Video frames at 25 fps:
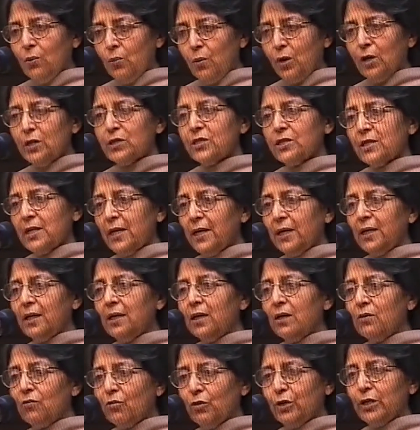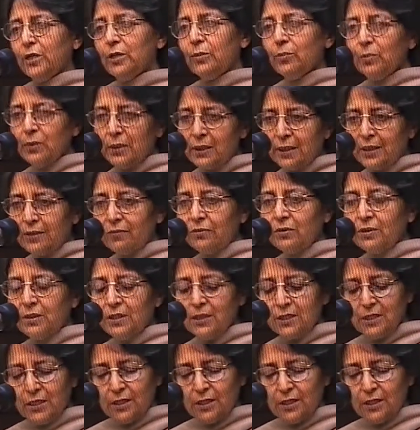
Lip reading: was unavoidable given the